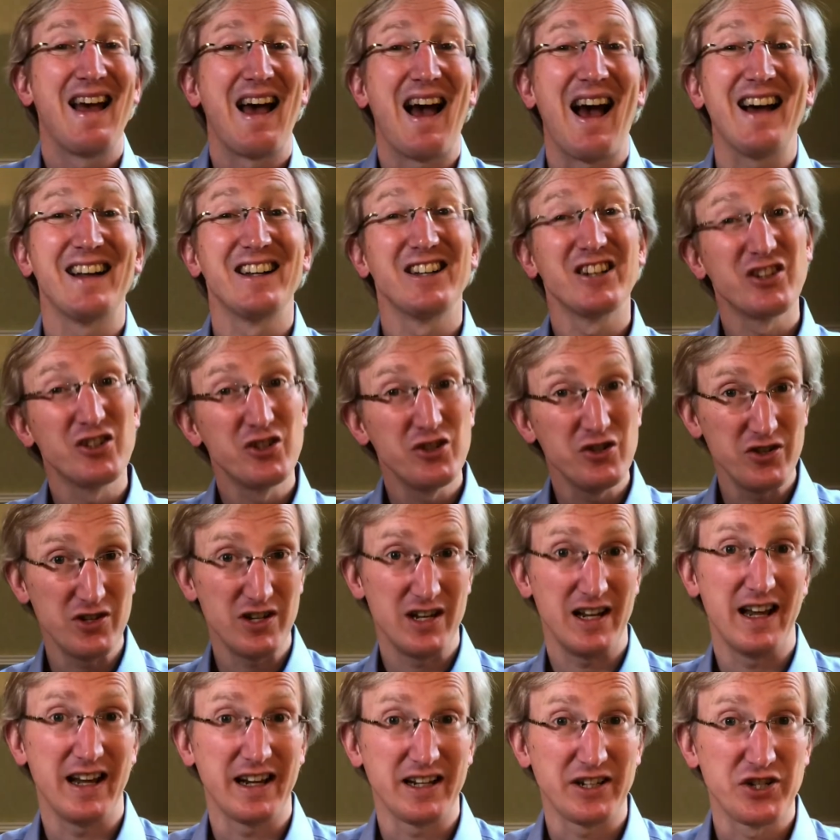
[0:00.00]
And a good
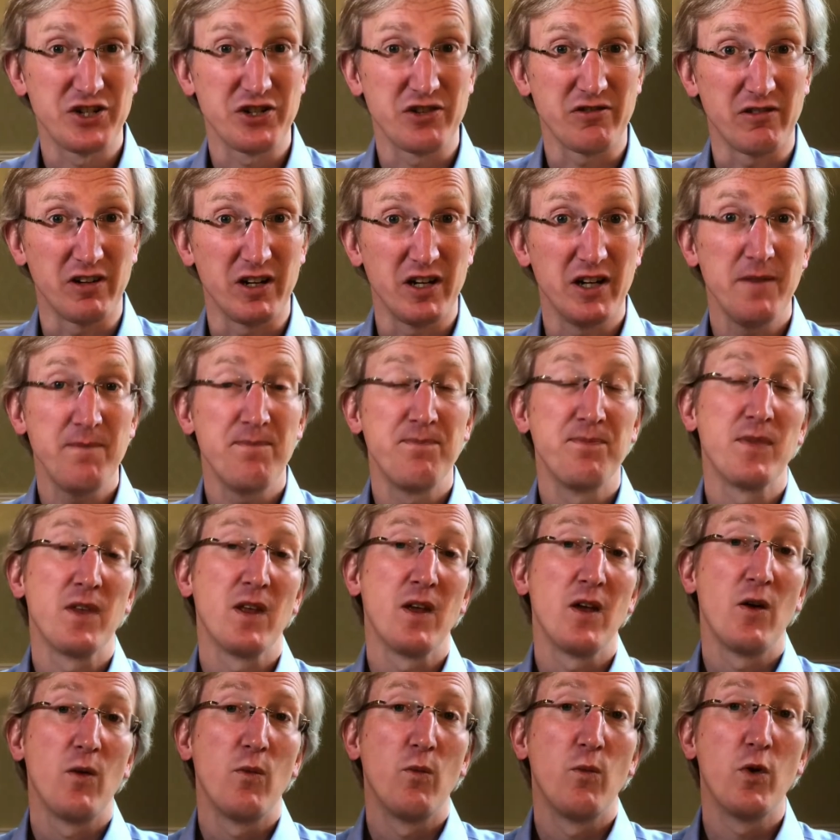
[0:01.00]
lecturer
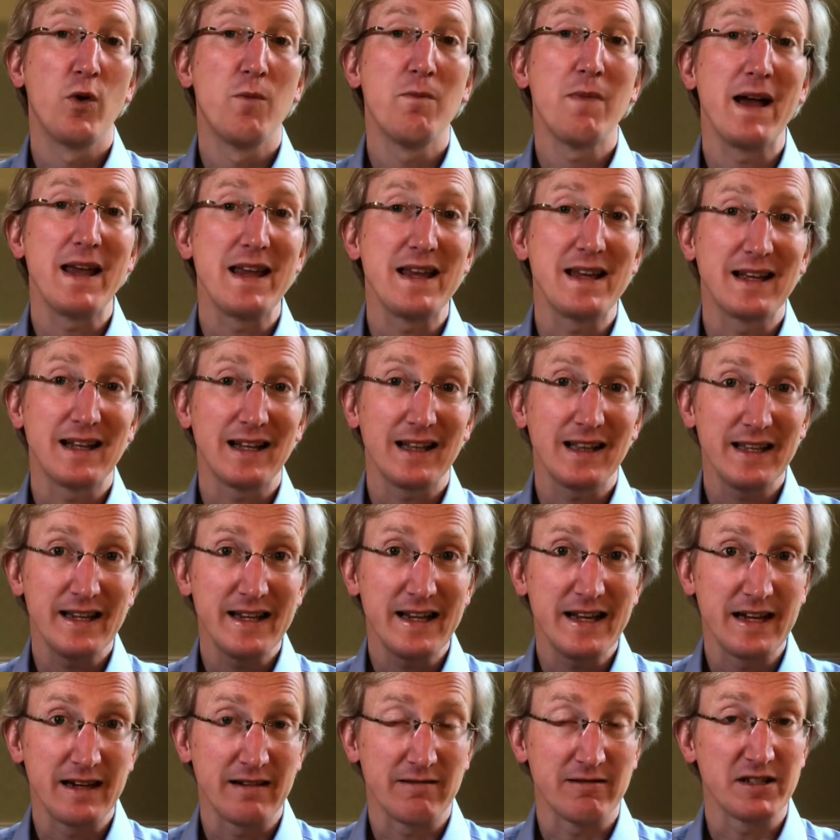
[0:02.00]
will make
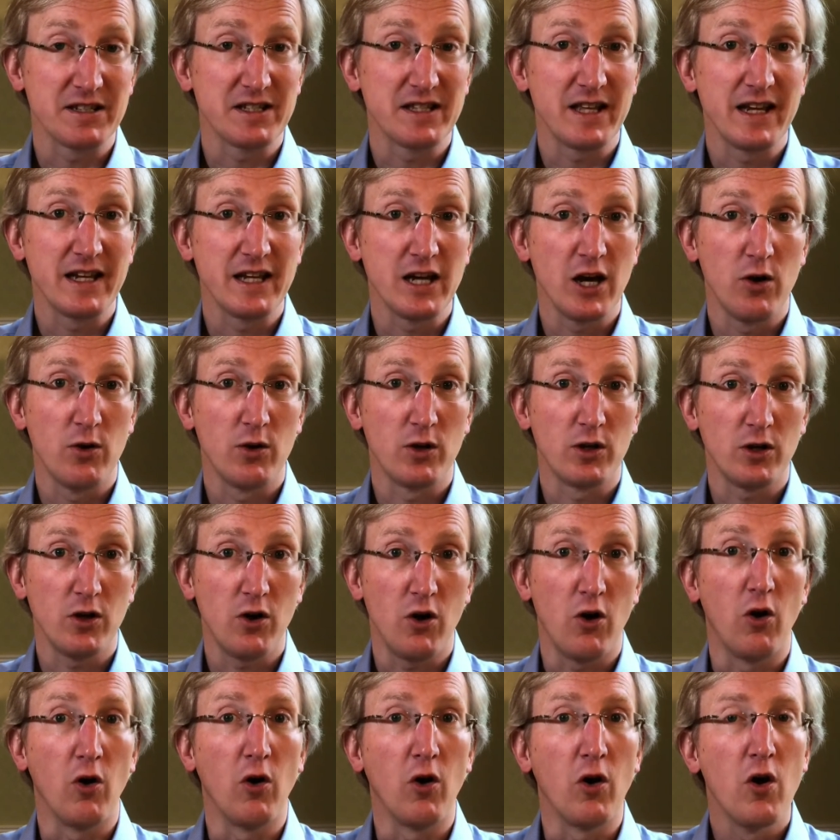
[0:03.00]
clear as they go
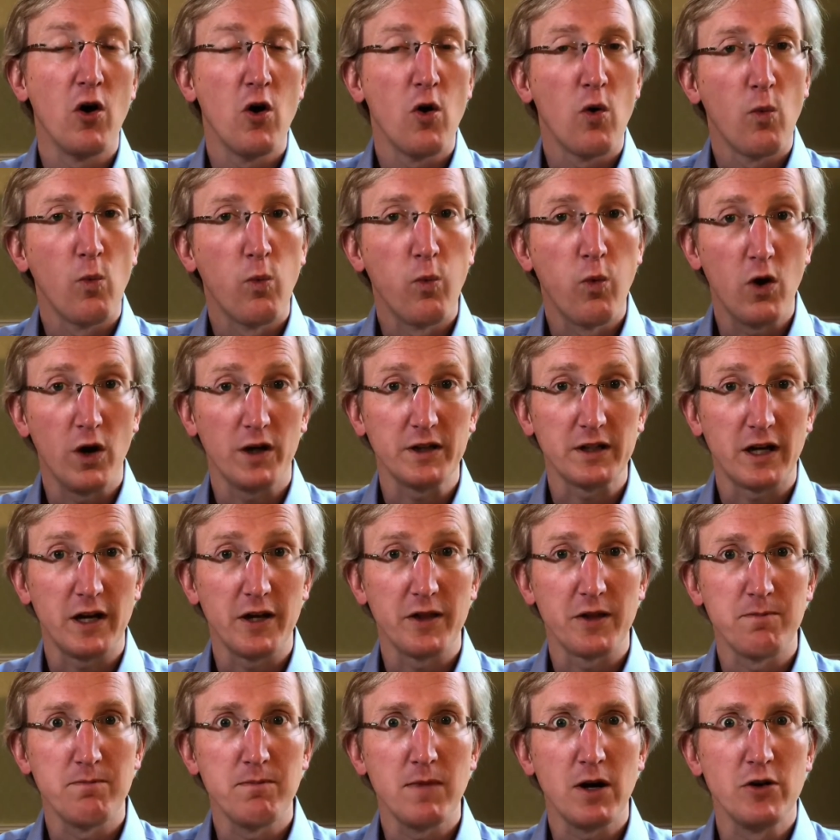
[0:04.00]
along what are
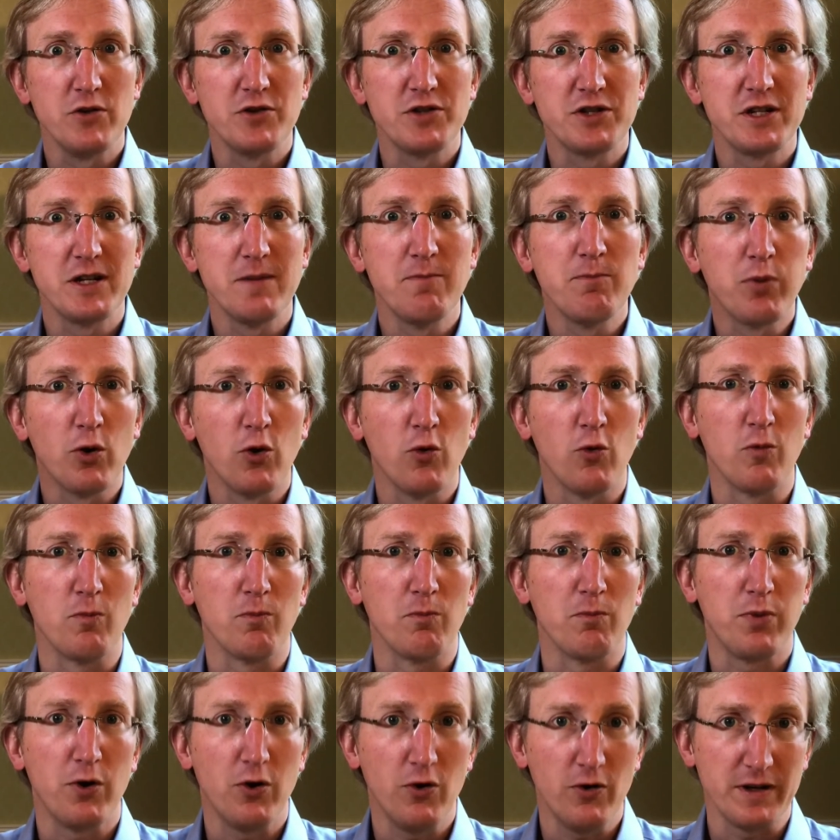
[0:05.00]
the most
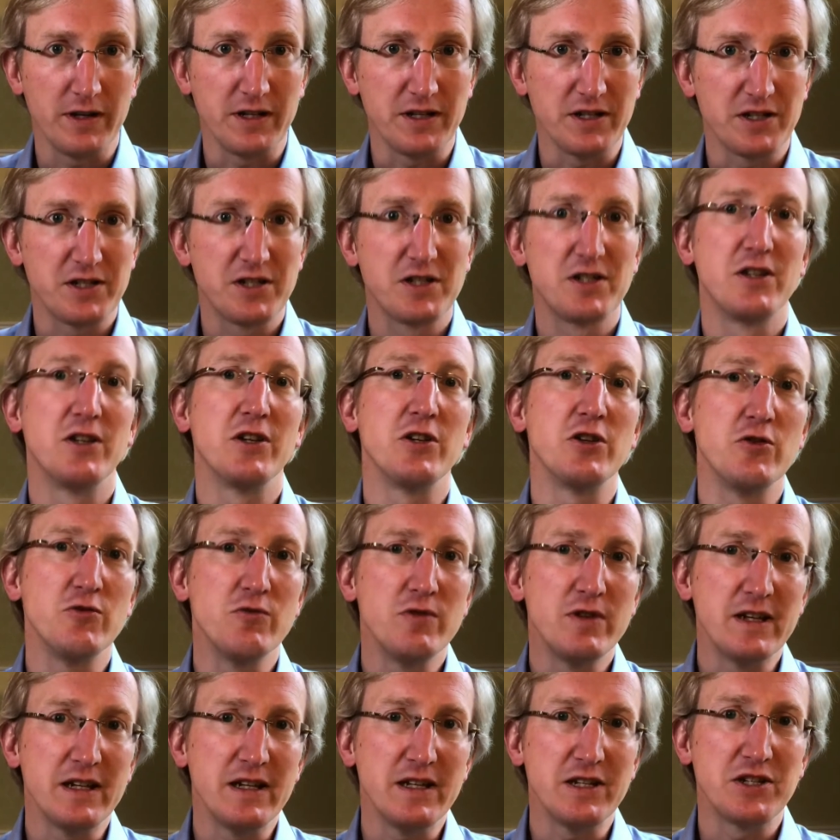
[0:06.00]
important points that you
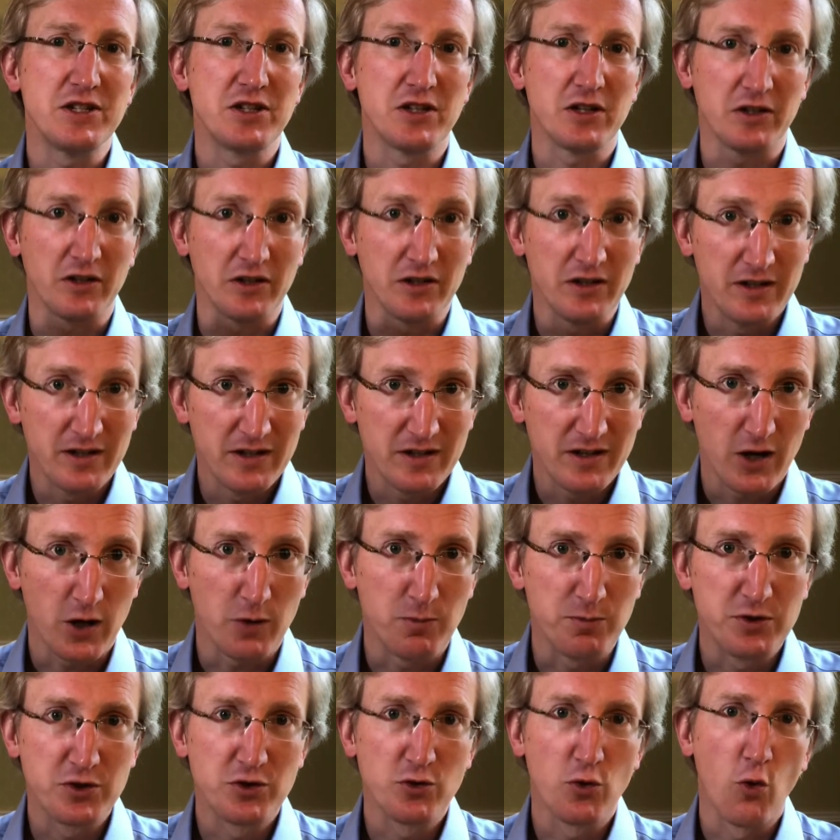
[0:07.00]
need to
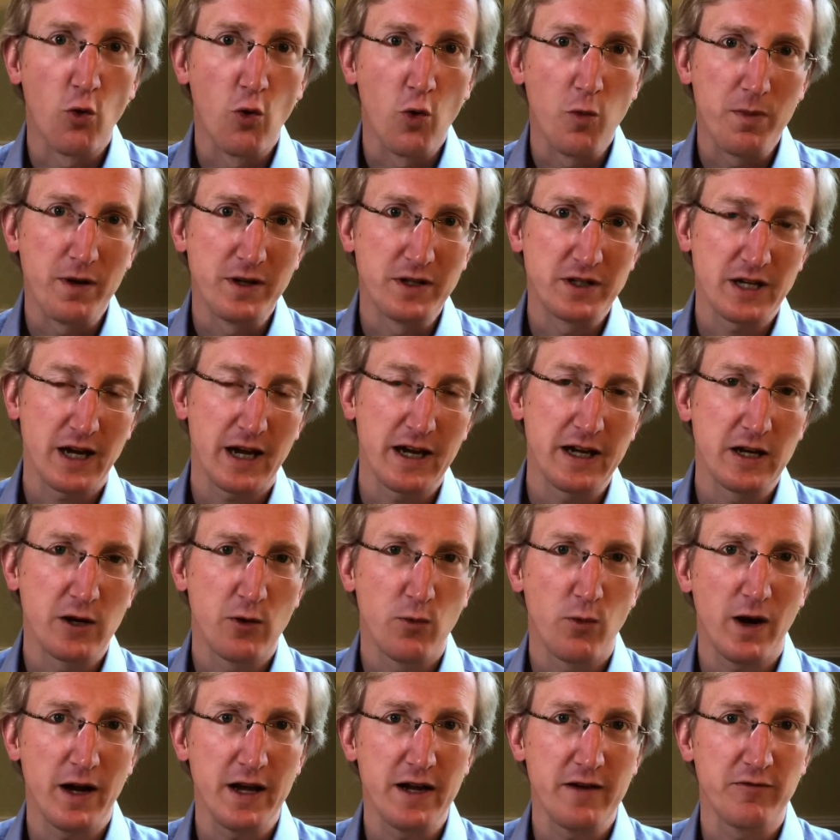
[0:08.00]
absorb and take
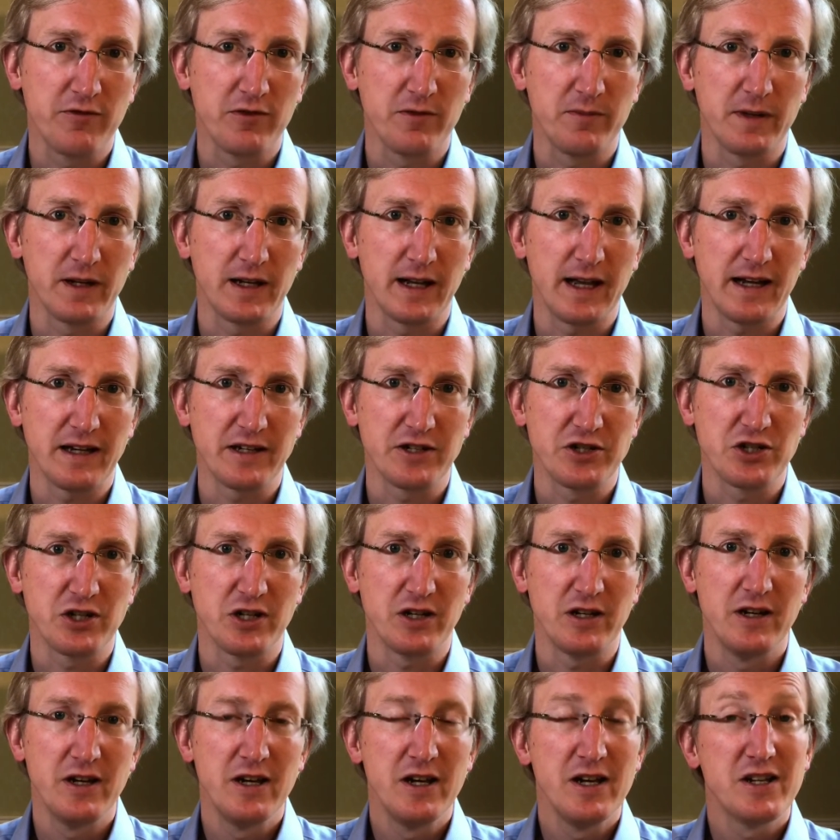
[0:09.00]
away from the lecture.